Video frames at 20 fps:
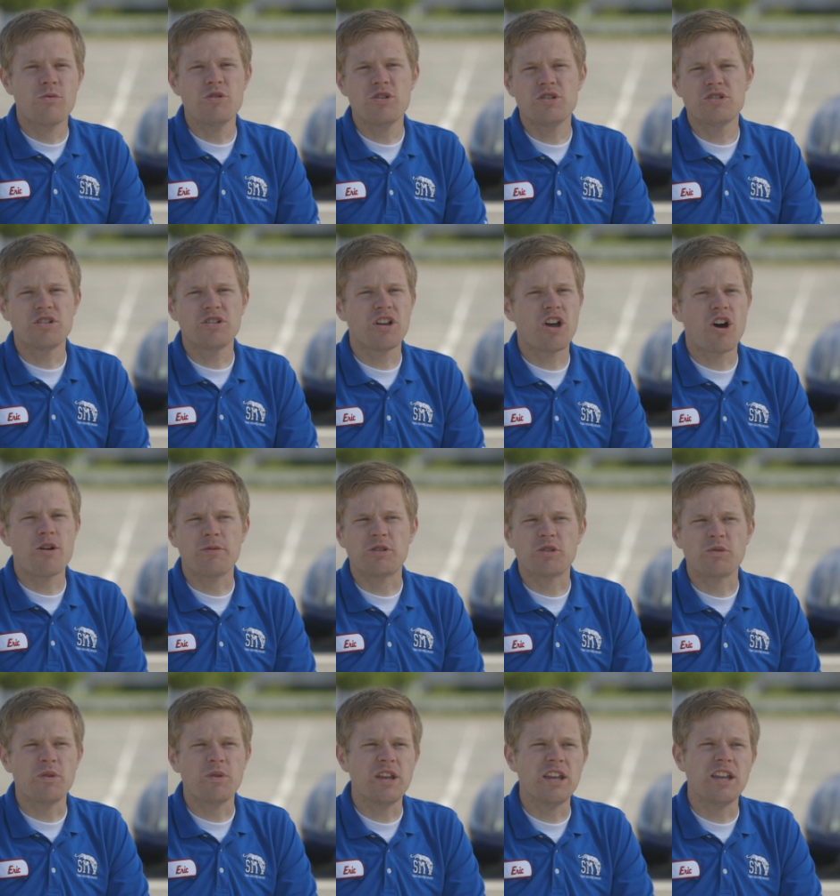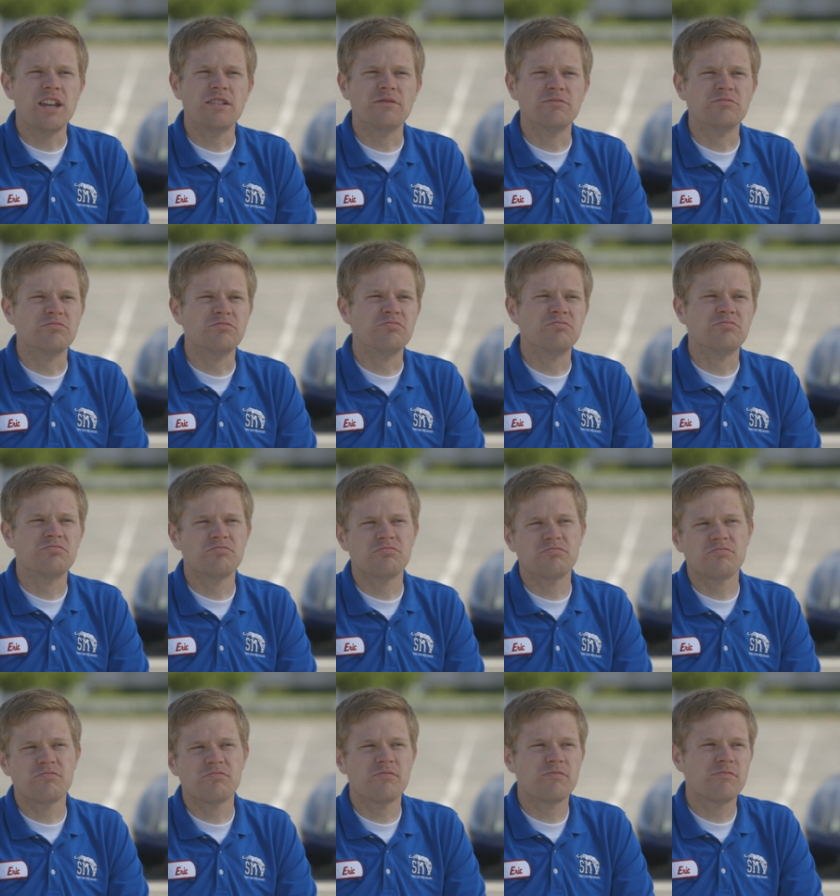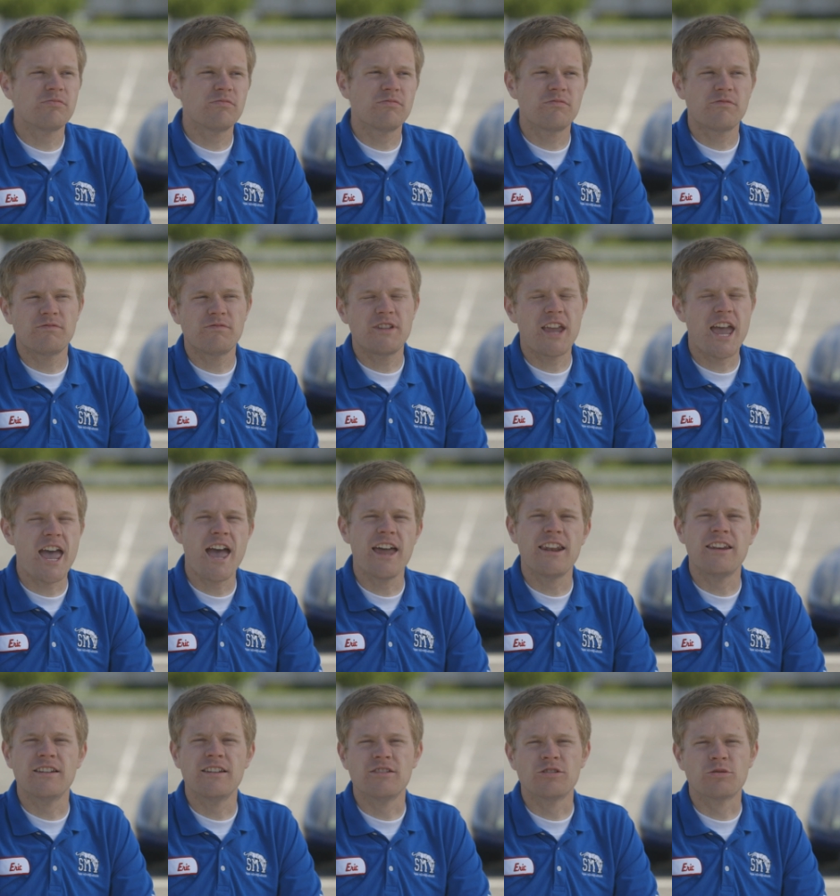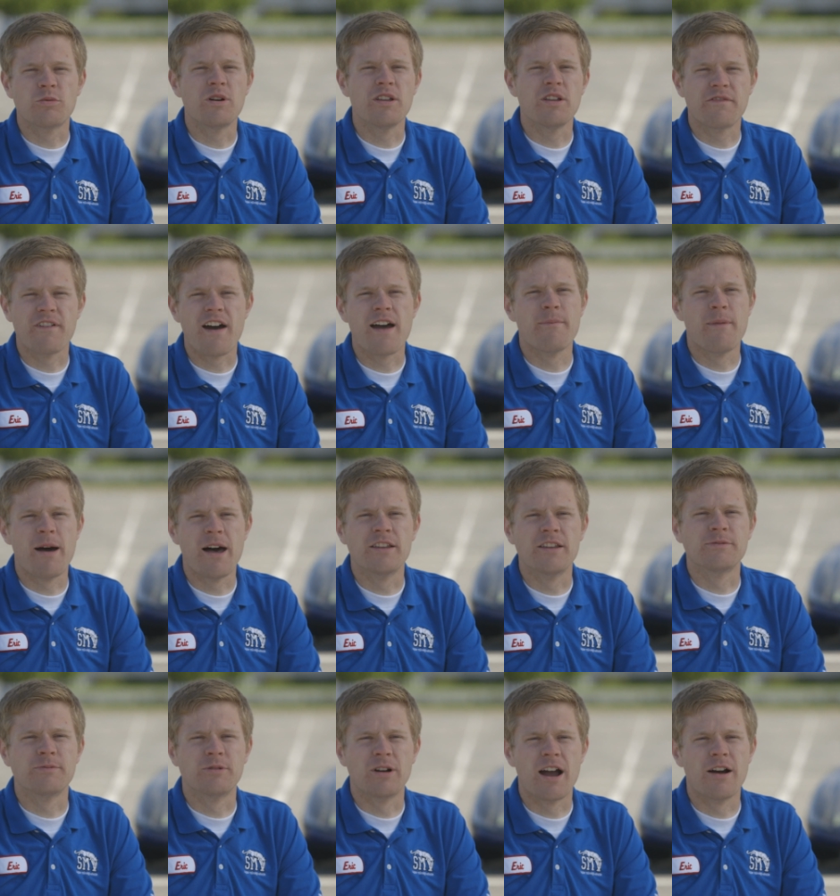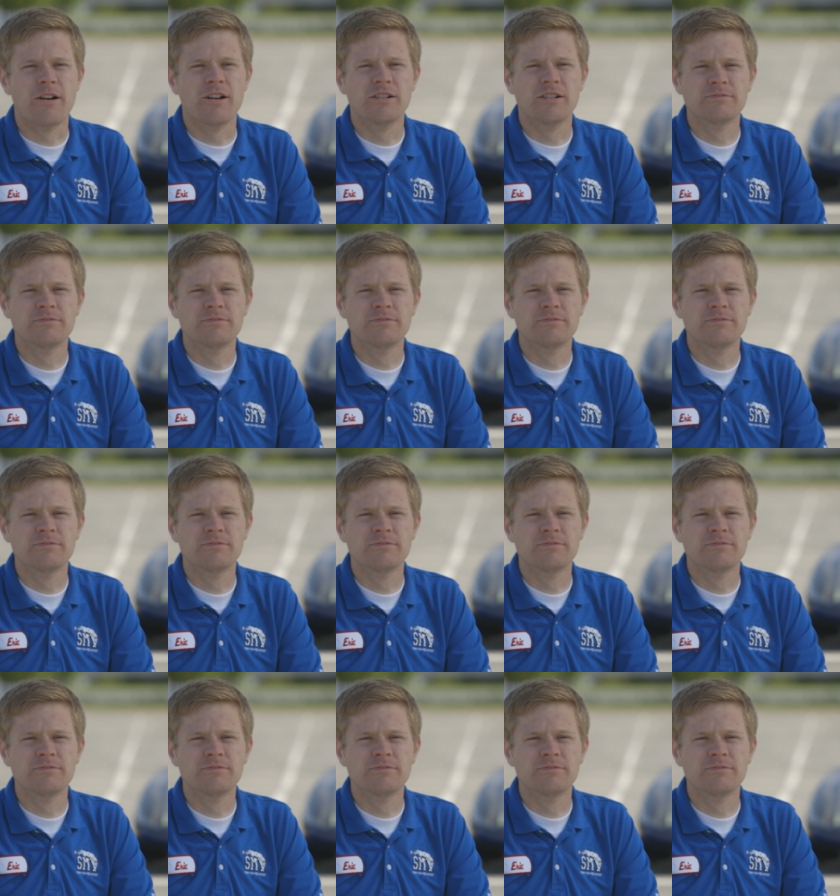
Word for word: We usually go between 10 and 25 miles per hour.